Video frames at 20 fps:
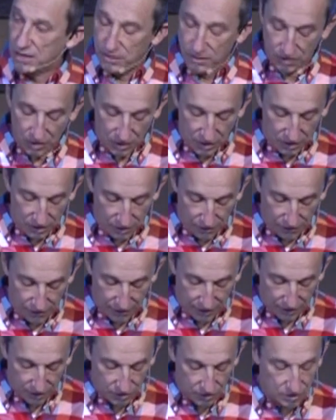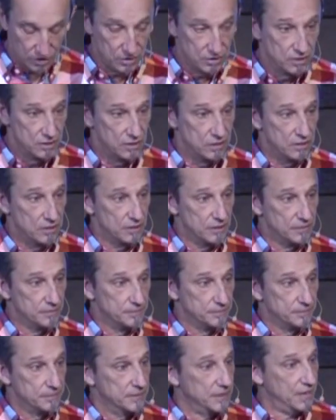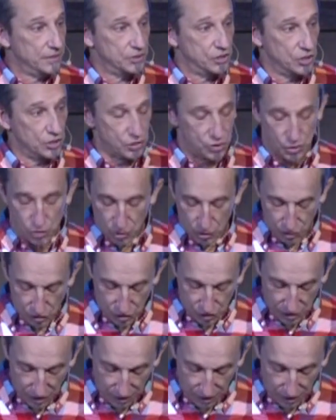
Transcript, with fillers: and in the little things. Not just church